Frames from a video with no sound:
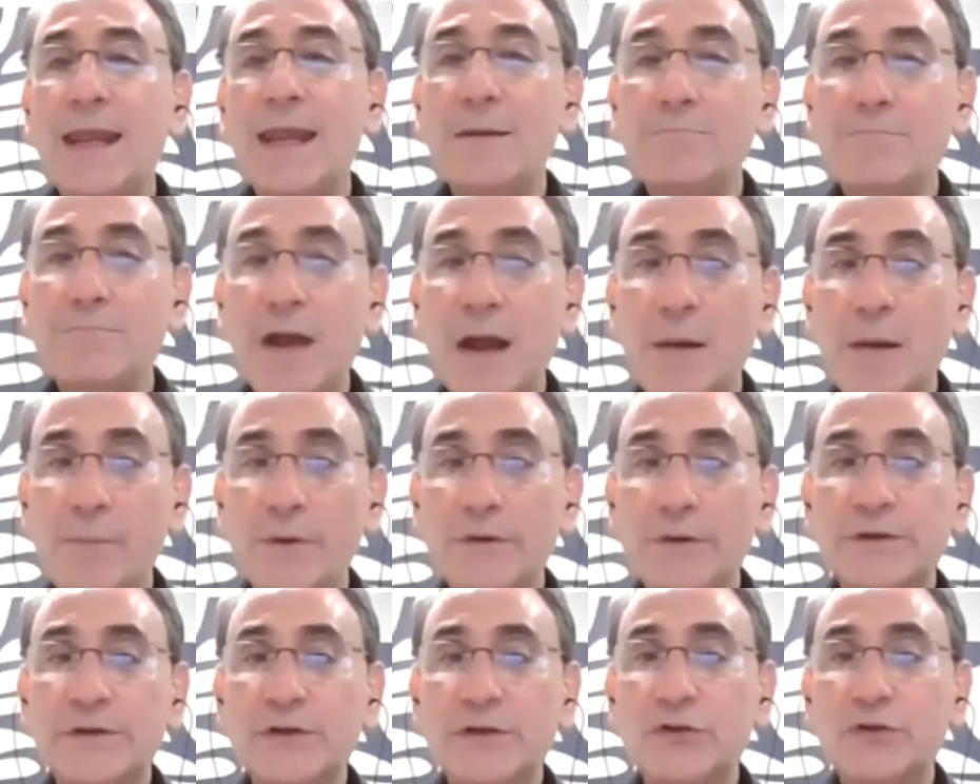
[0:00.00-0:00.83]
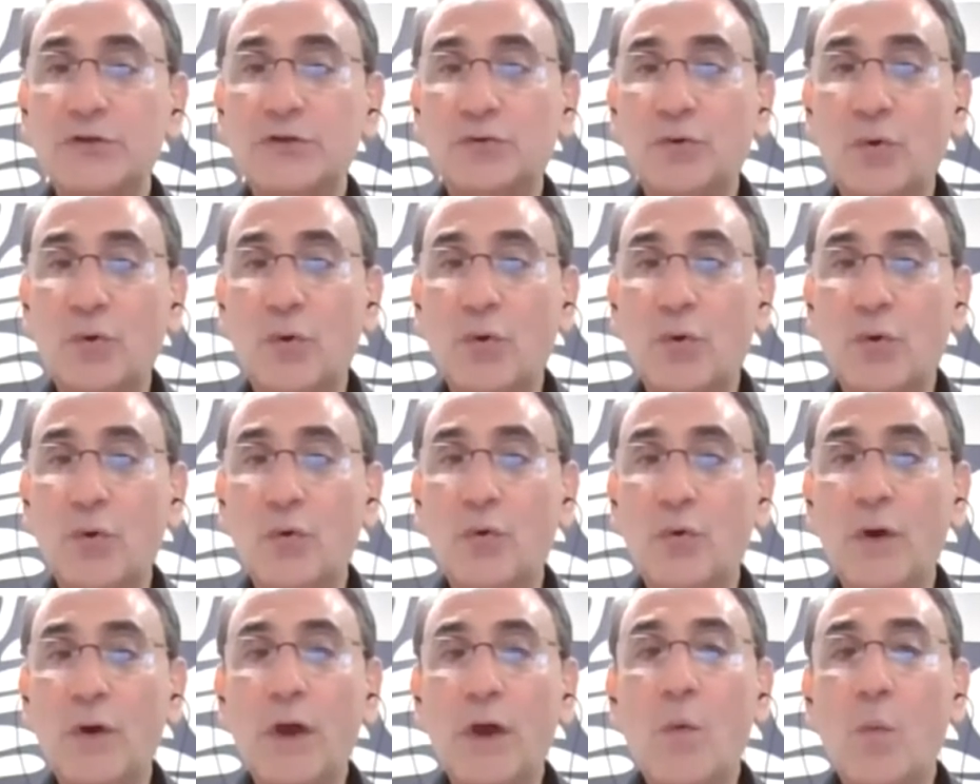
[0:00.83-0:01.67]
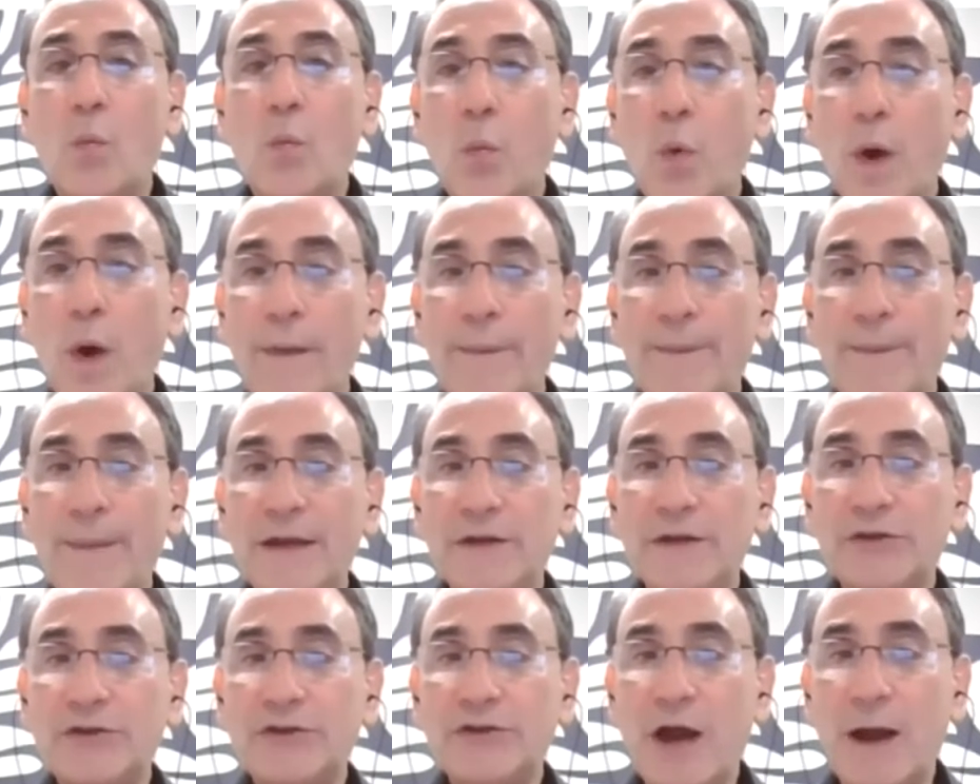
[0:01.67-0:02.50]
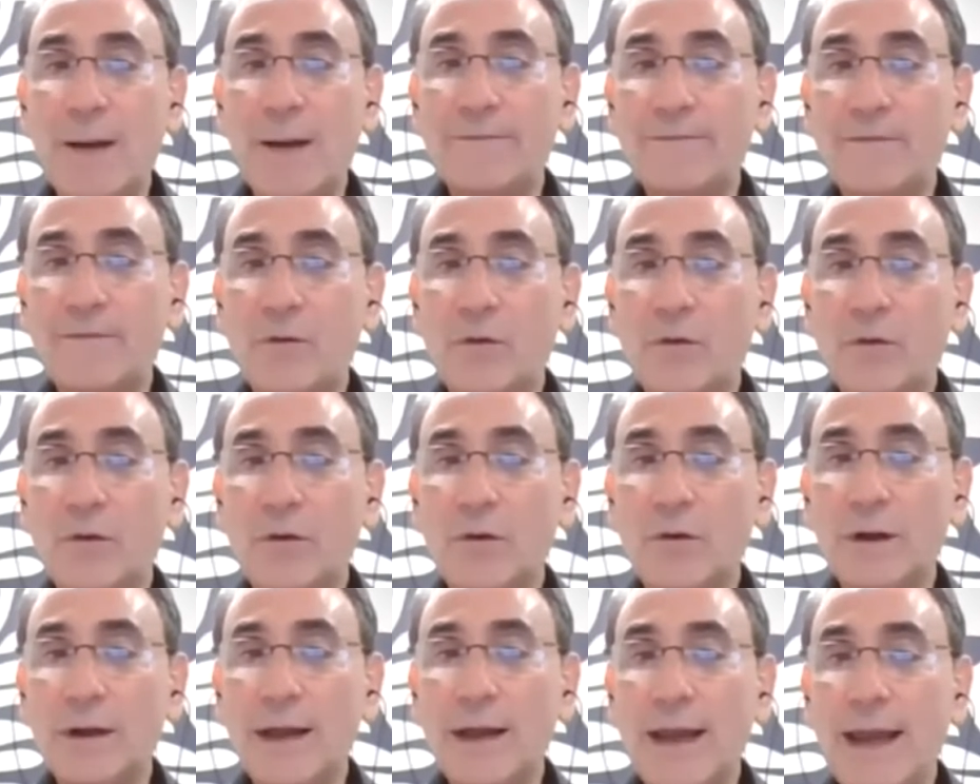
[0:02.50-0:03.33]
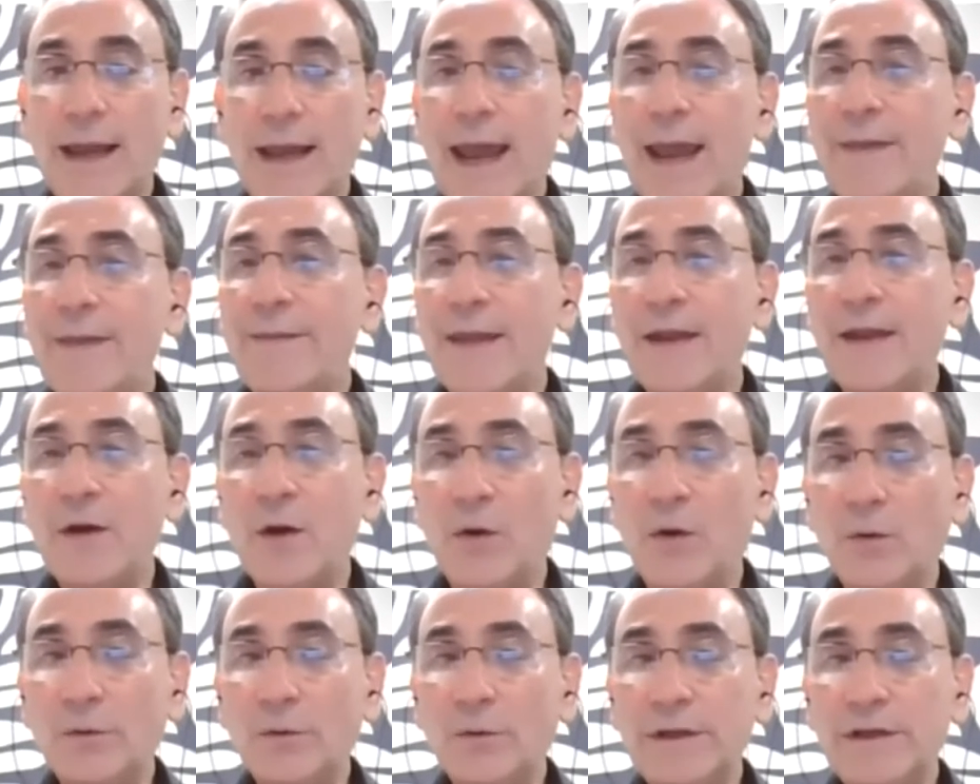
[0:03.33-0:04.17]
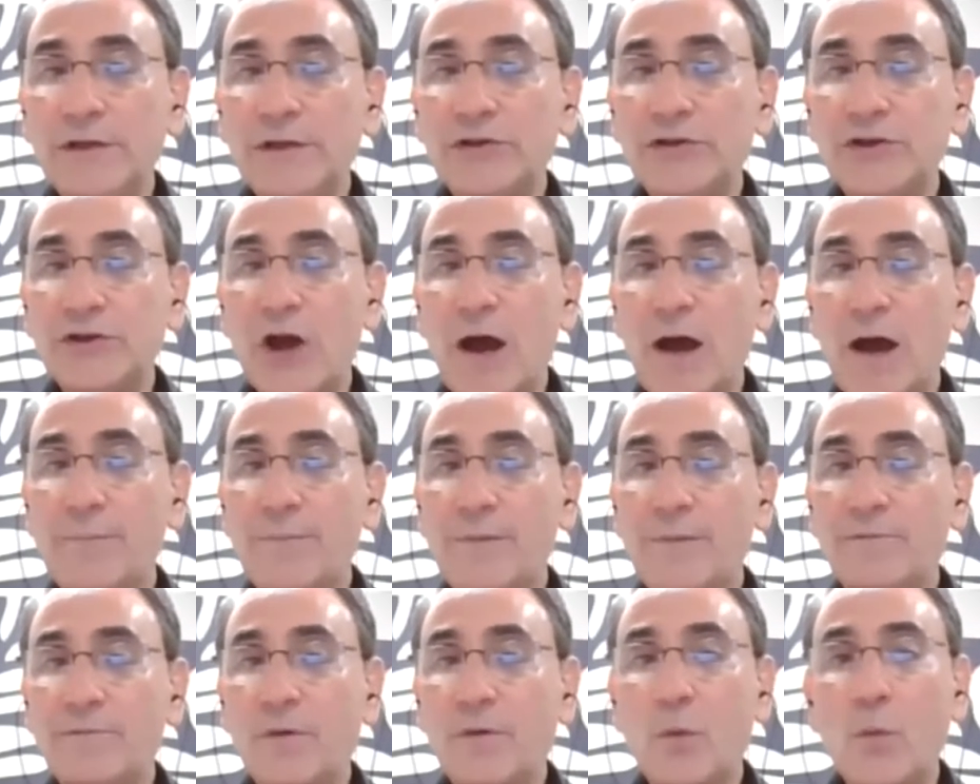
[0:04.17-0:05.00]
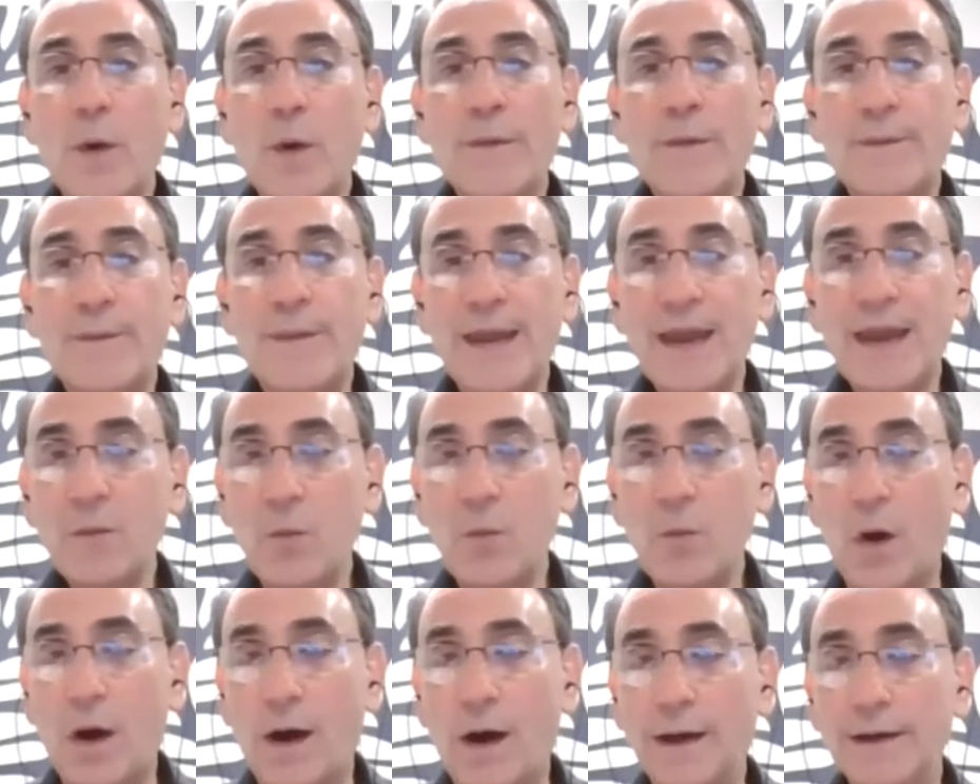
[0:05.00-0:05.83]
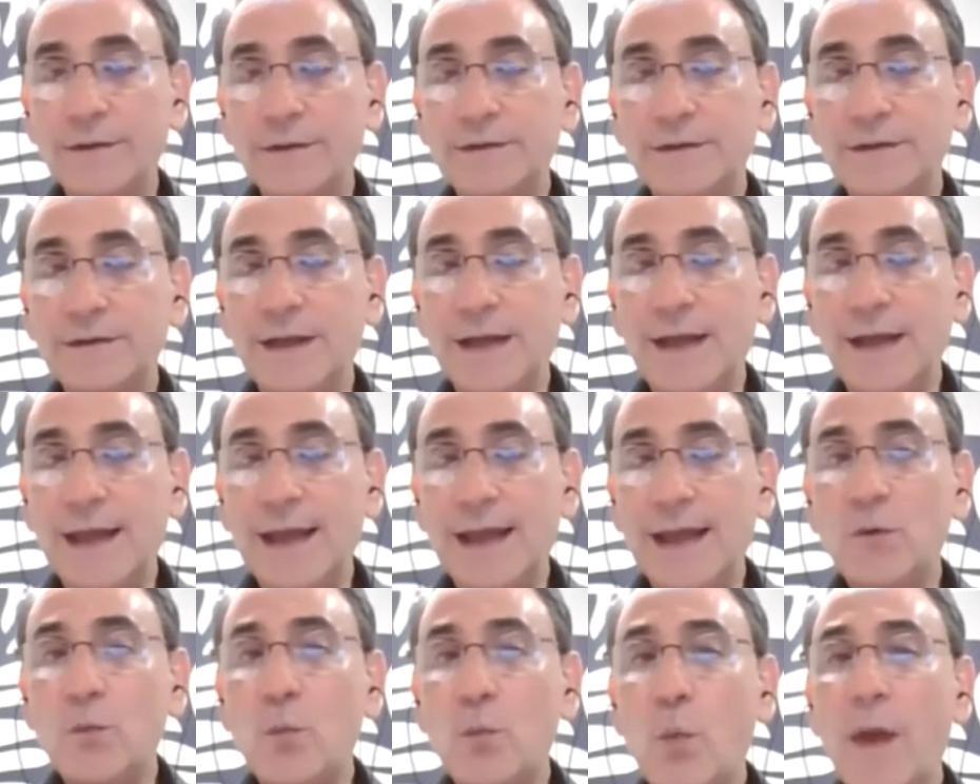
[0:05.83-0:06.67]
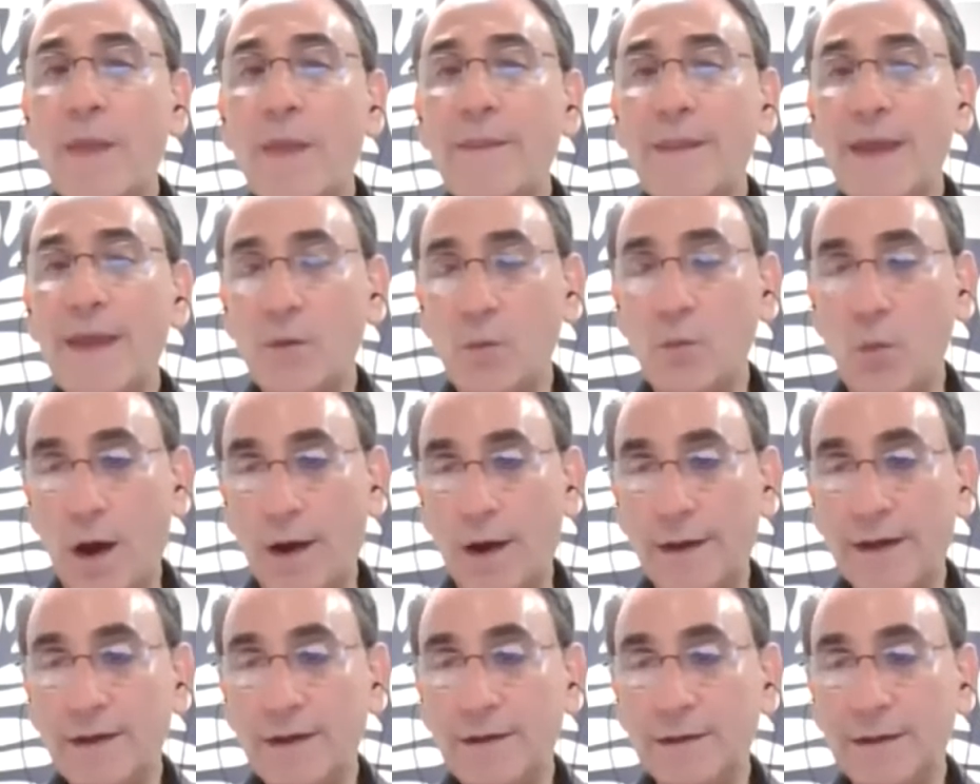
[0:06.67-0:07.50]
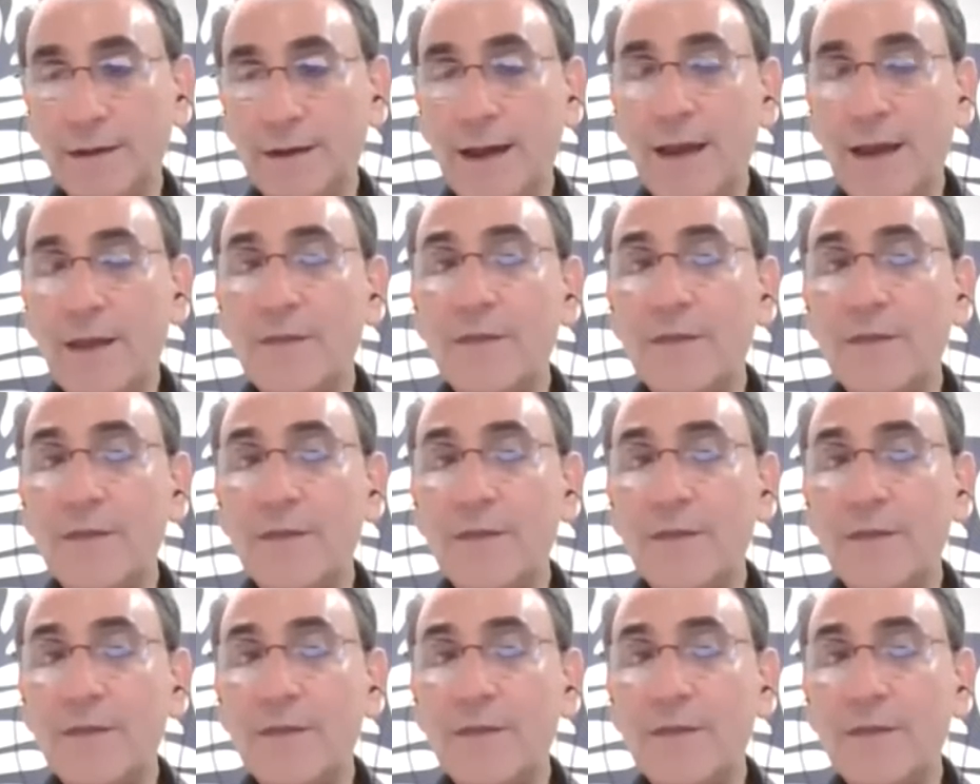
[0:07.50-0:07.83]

And members control what they shop for, and they only shop for what they want and when they want it.